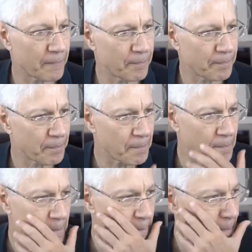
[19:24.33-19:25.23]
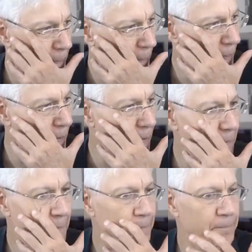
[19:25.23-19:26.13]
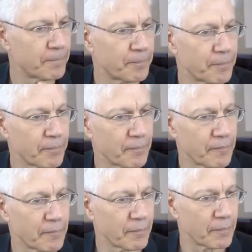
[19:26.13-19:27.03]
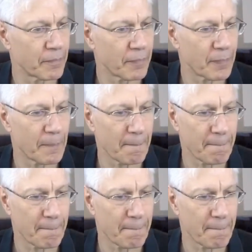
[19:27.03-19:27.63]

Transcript: Nothing is said.